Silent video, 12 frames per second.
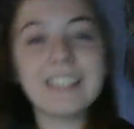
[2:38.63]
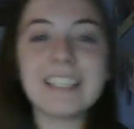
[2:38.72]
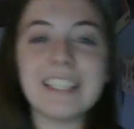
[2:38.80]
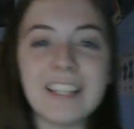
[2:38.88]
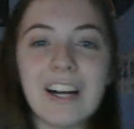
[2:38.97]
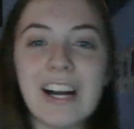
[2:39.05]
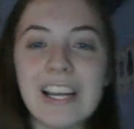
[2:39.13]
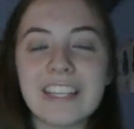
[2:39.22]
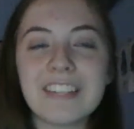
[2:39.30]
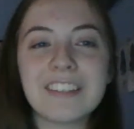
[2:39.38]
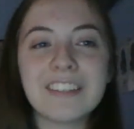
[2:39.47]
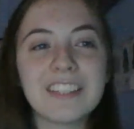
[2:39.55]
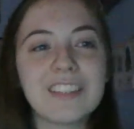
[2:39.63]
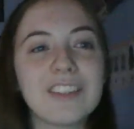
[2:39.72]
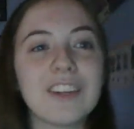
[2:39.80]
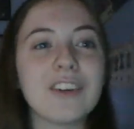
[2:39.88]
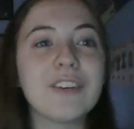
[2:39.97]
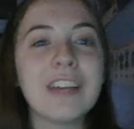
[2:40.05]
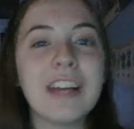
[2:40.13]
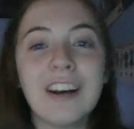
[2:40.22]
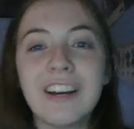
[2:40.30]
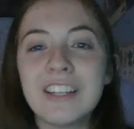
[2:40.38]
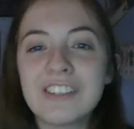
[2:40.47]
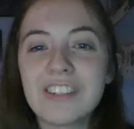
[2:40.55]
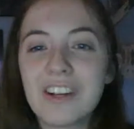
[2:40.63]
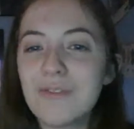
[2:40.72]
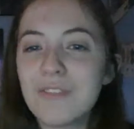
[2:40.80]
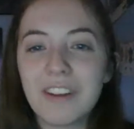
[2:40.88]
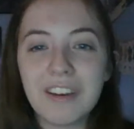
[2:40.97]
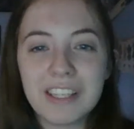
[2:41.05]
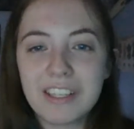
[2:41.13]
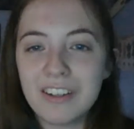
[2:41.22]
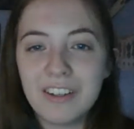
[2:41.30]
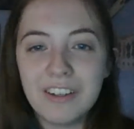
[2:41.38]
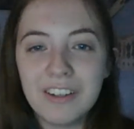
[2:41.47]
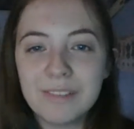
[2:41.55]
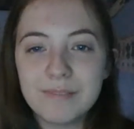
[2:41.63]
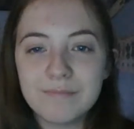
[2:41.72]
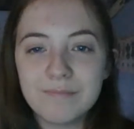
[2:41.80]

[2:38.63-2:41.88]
yikes. So yeah, I don't like her.